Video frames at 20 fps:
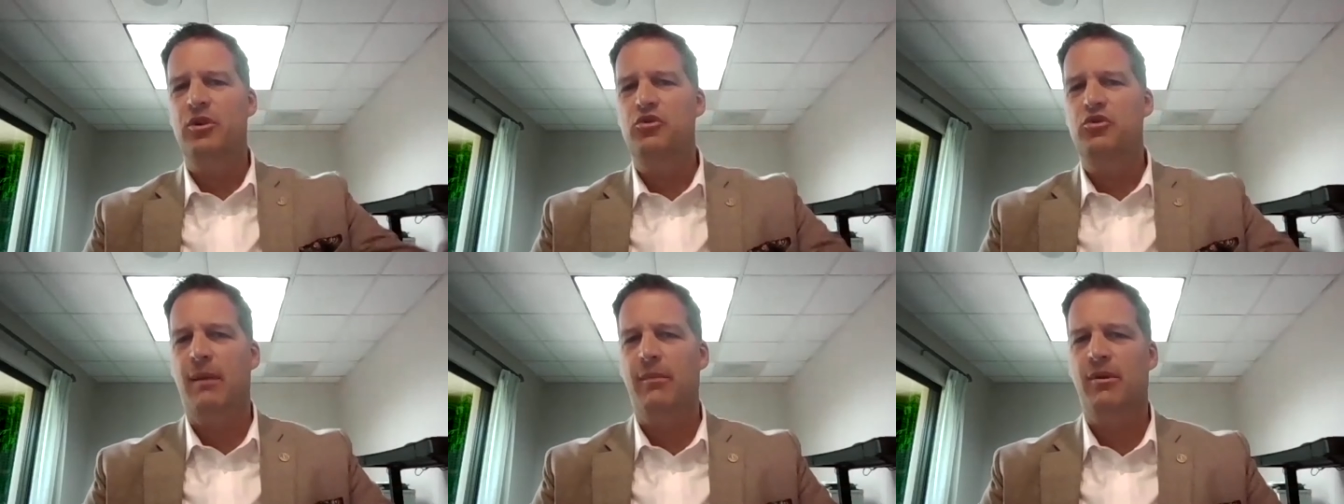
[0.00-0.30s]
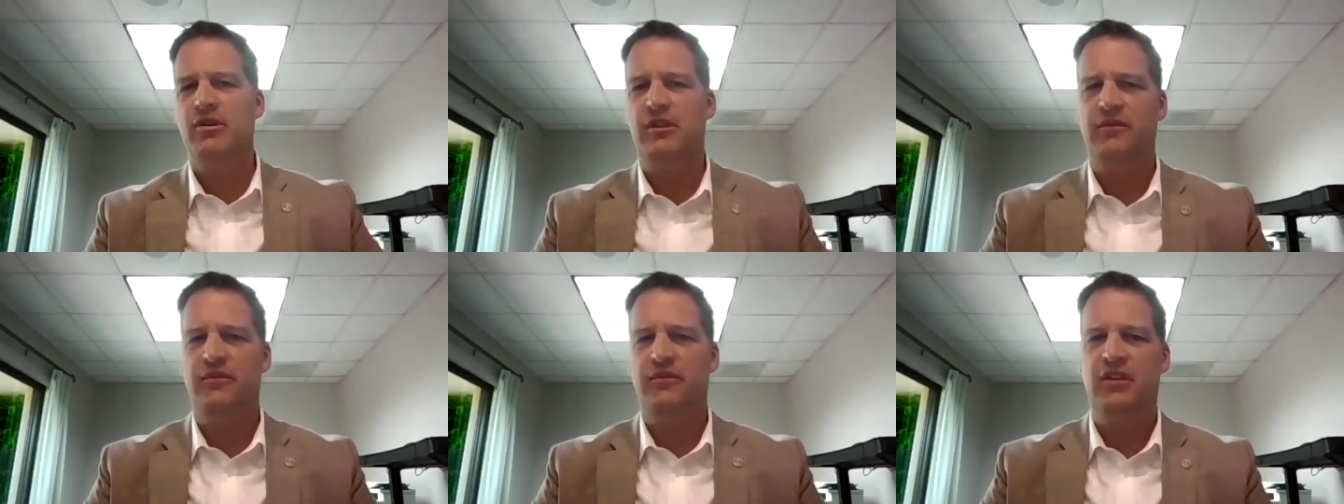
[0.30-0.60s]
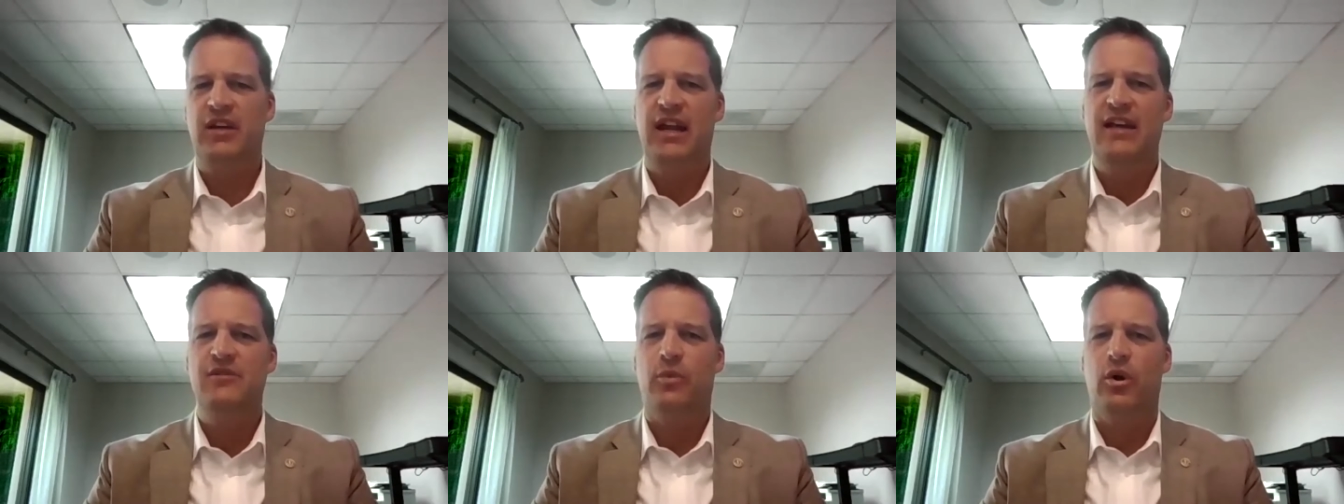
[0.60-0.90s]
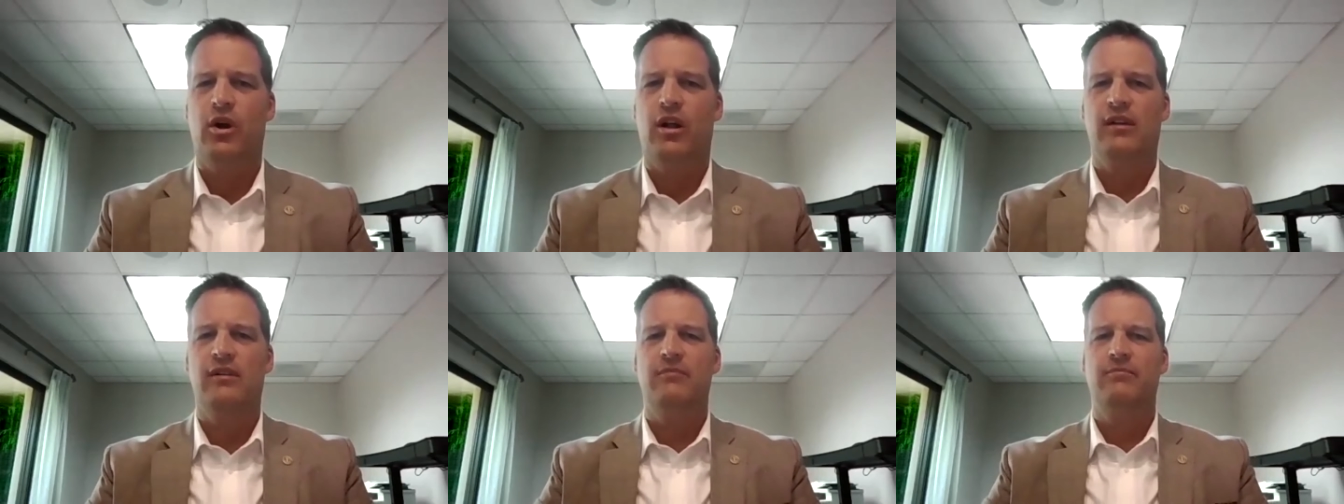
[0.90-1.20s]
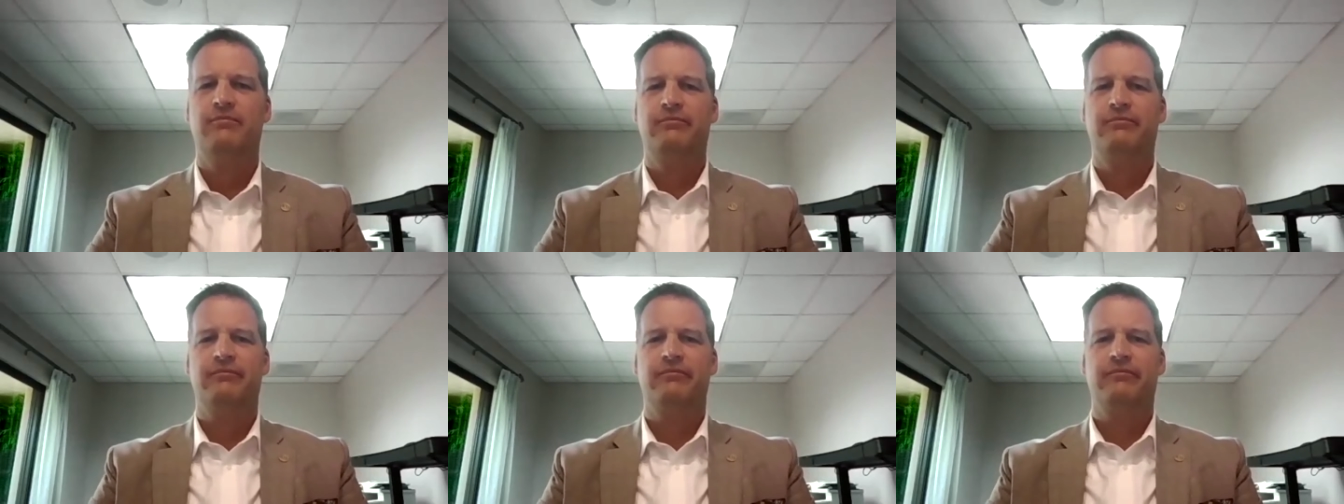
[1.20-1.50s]
the troubles of today's world.
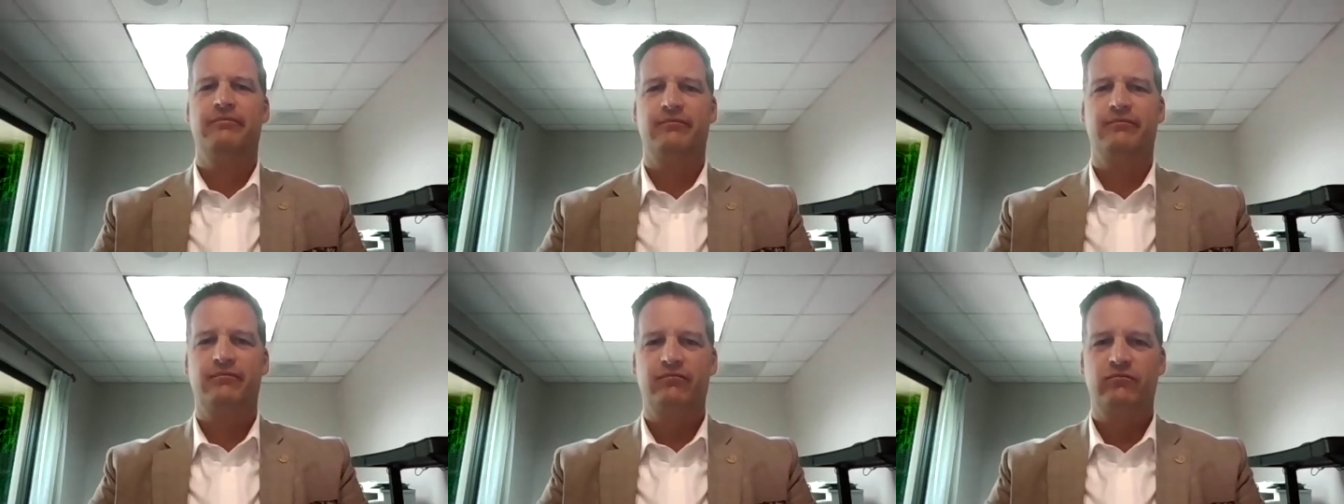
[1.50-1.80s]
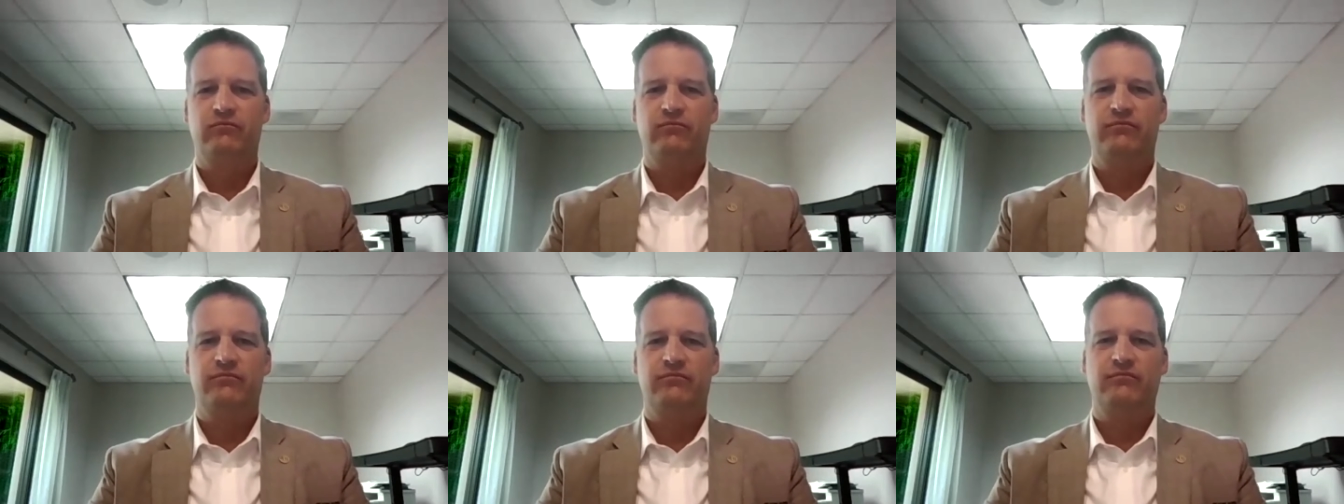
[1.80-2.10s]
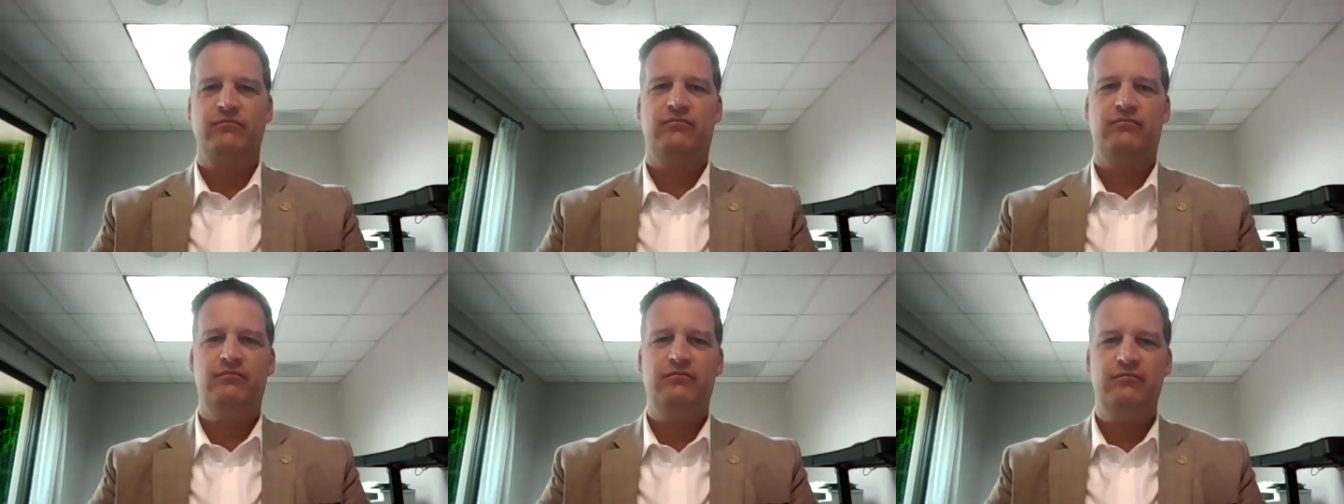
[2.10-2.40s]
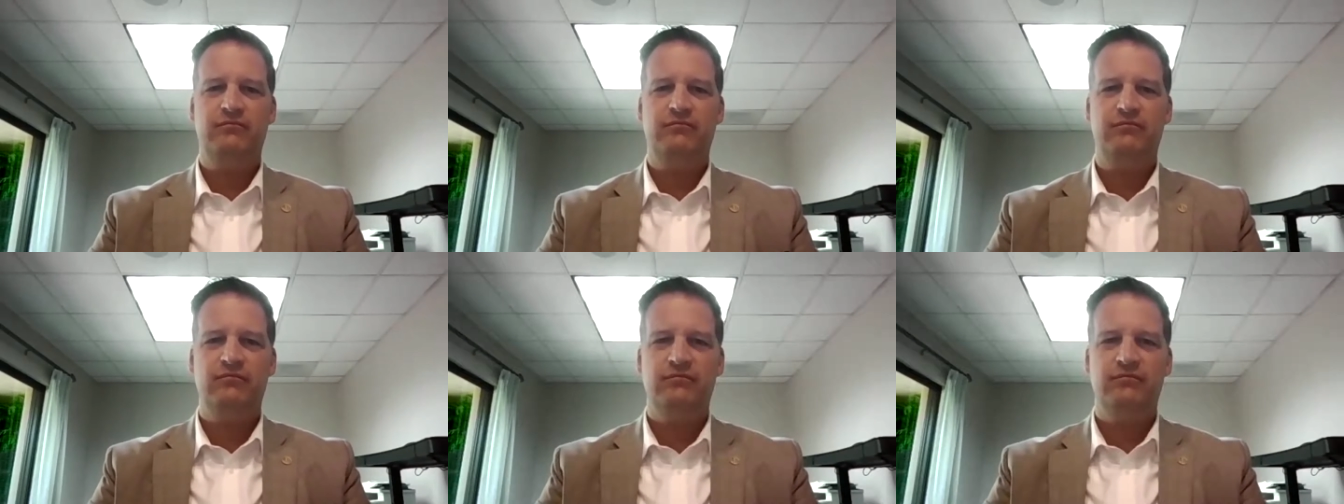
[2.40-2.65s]
Love it.